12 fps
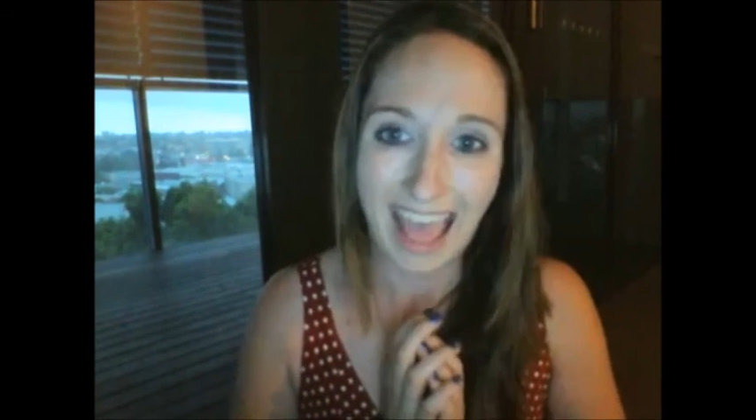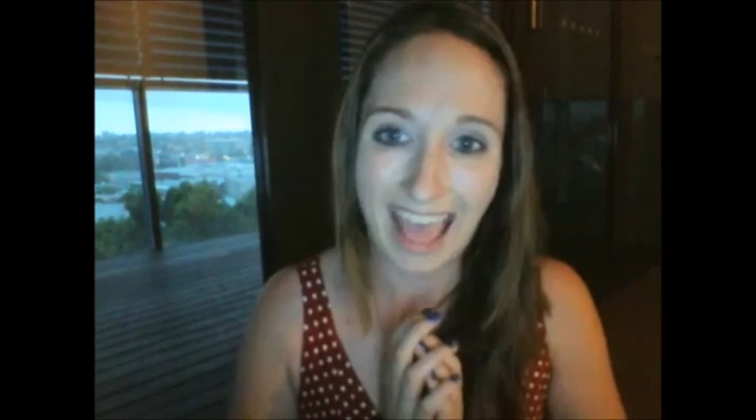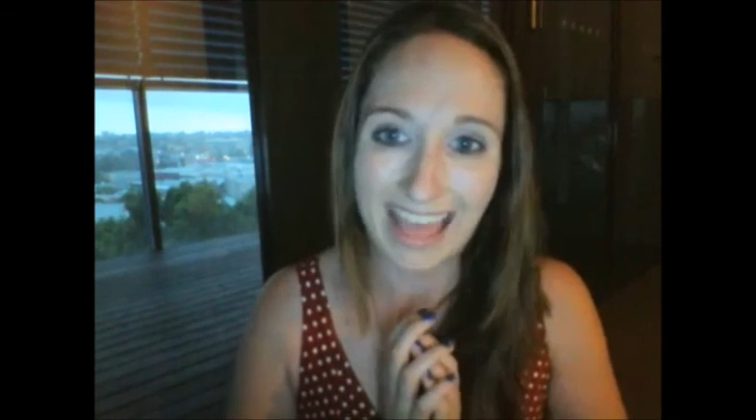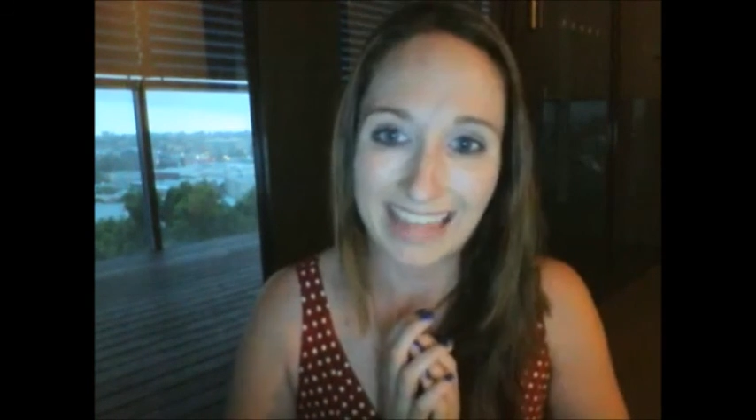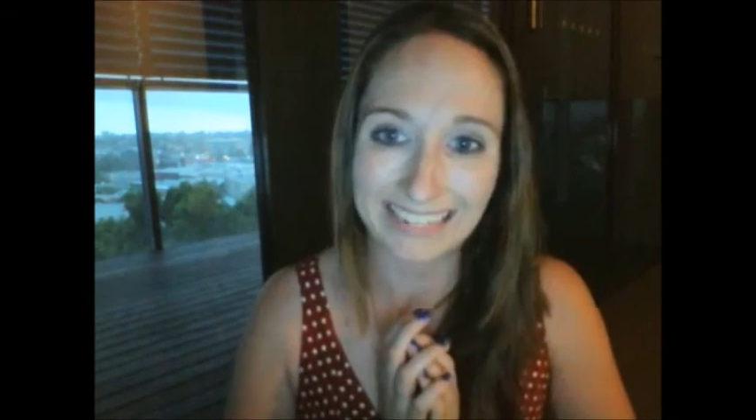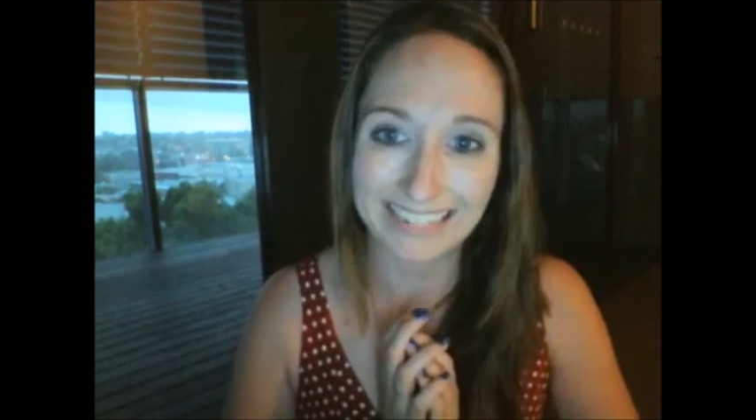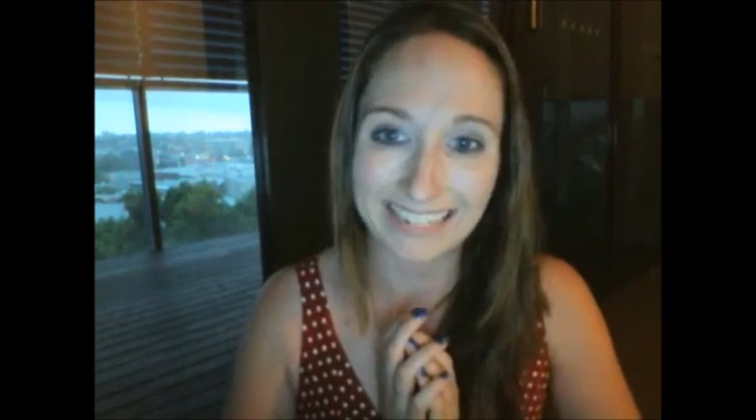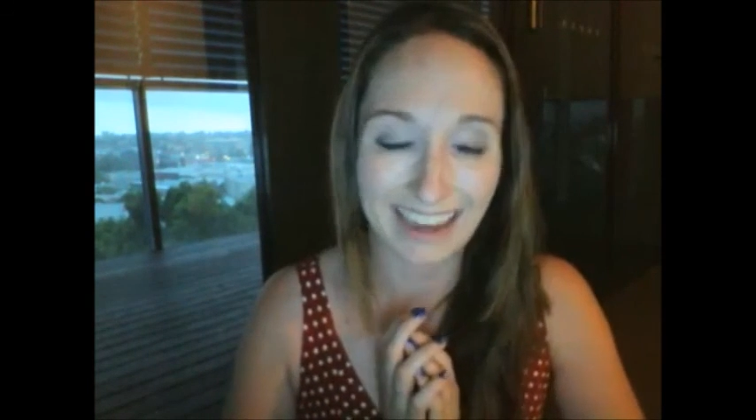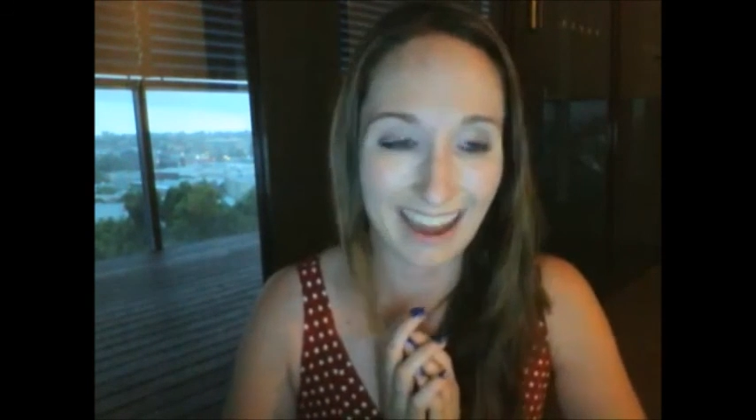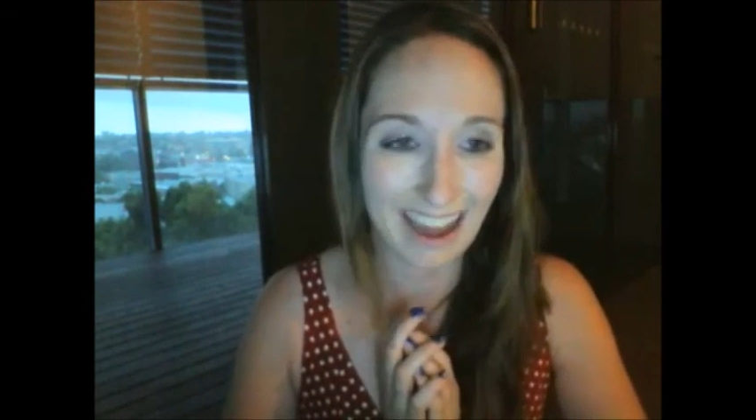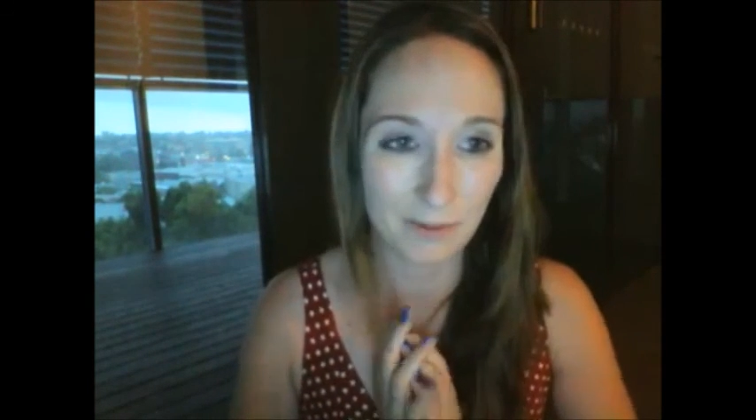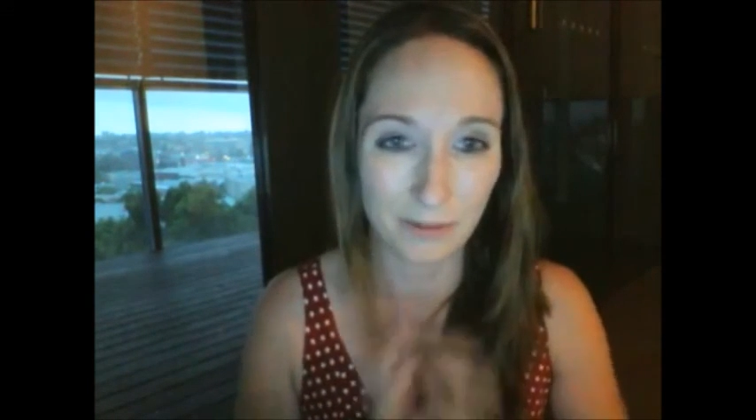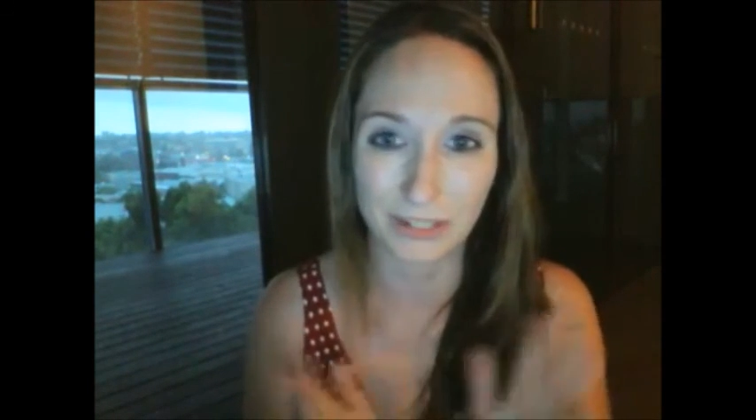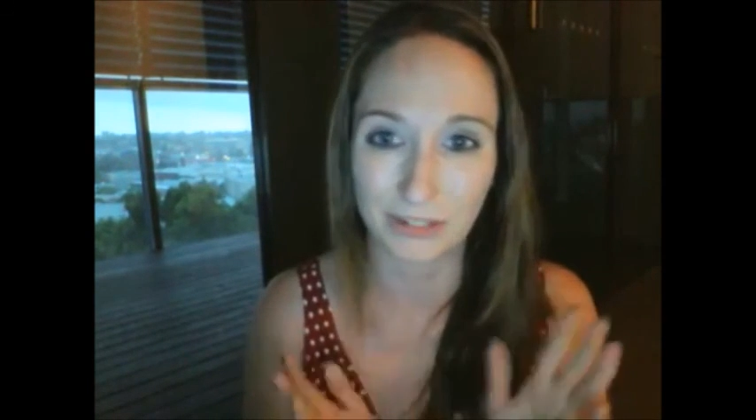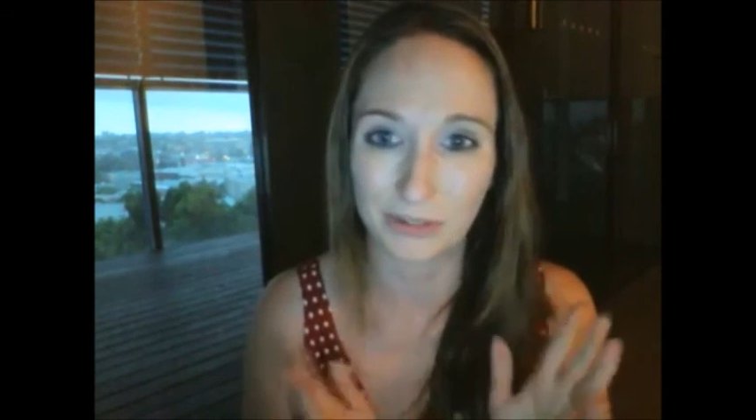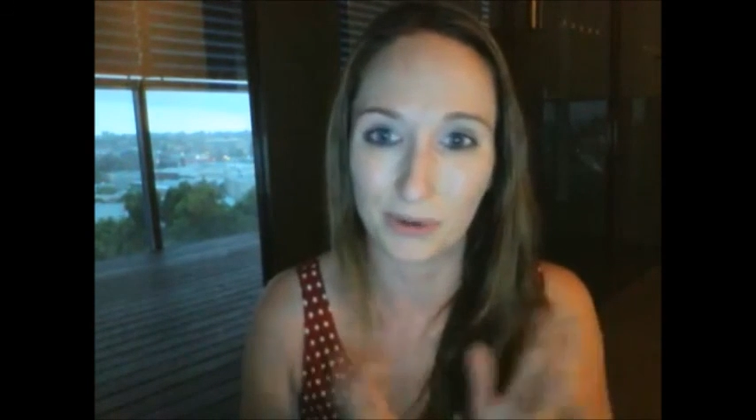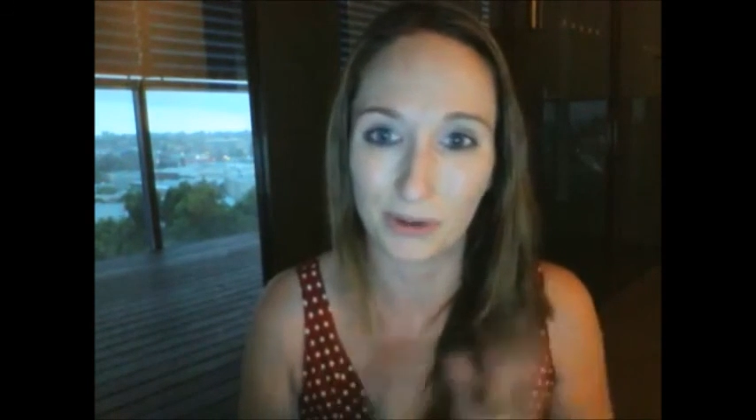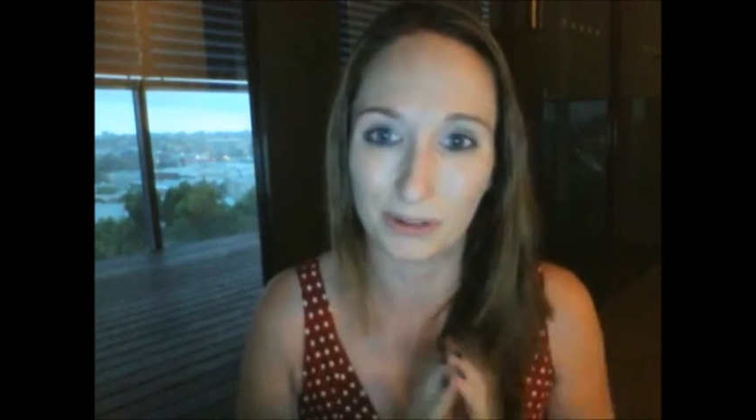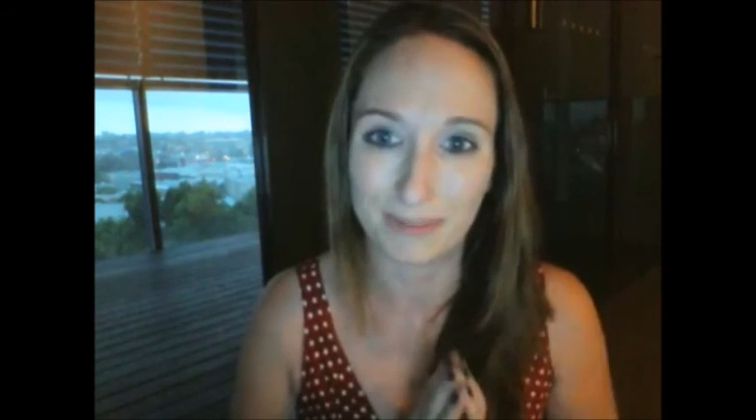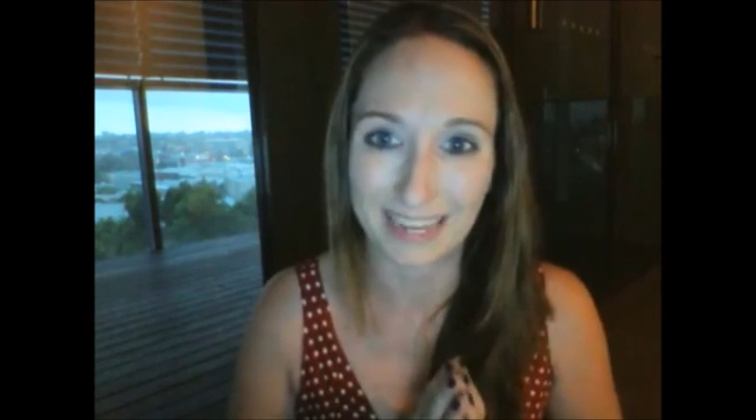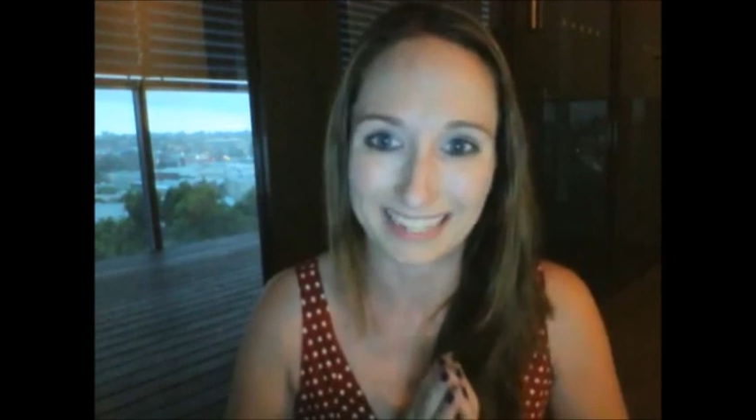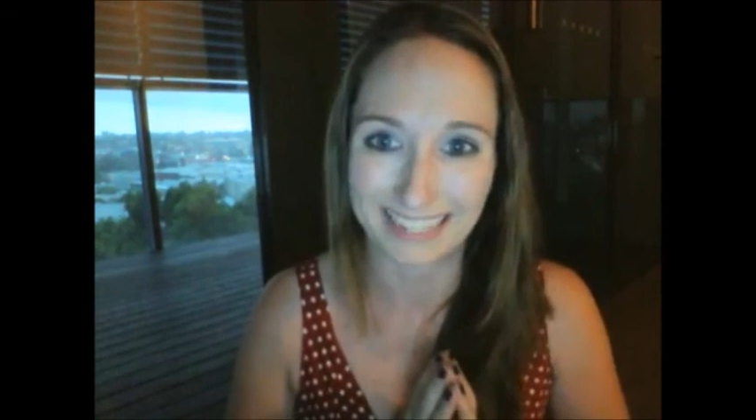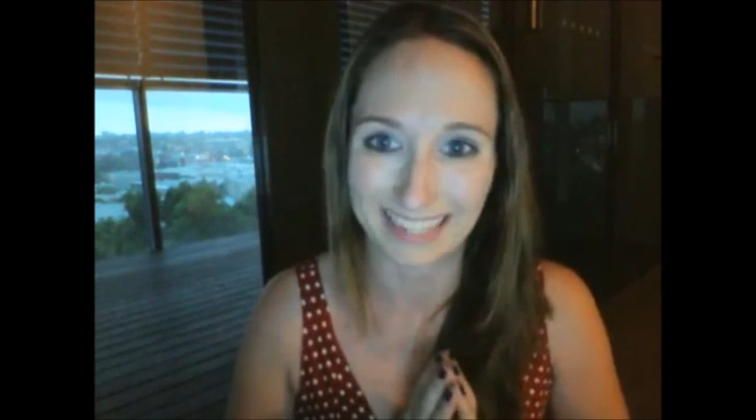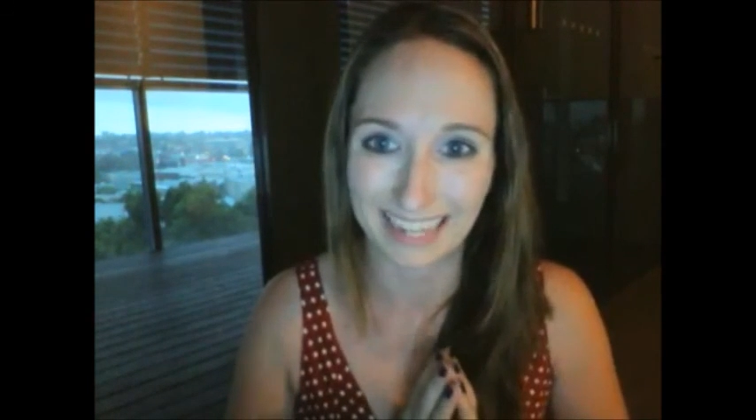And I wish you all the best.